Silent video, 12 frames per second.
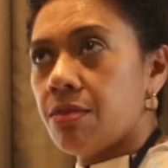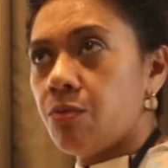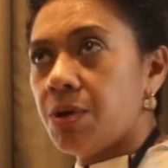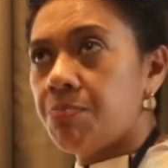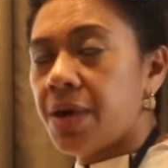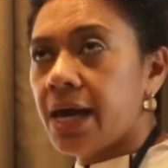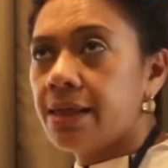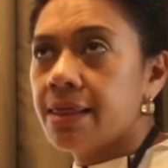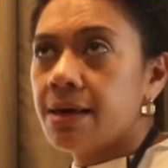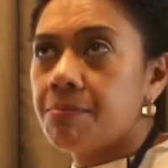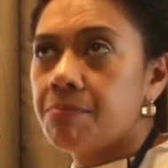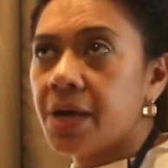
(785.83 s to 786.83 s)
we pay
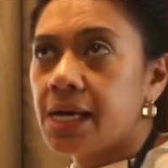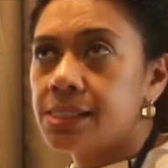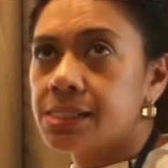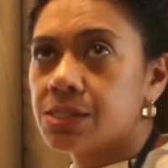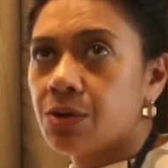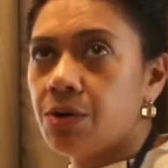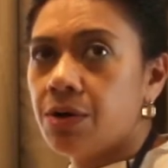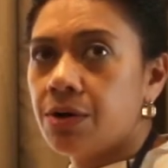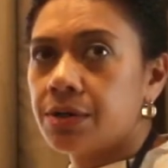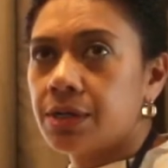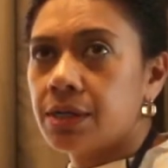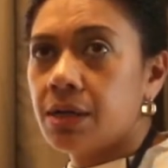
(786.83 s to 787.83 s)
them based
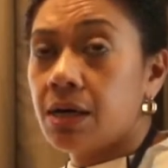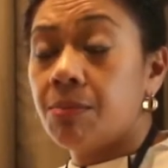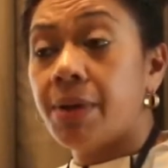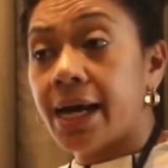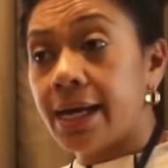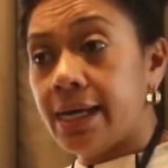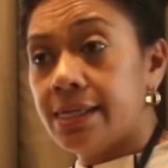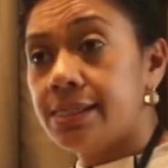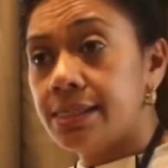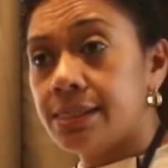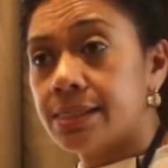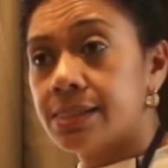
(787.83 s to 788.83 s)
on by head.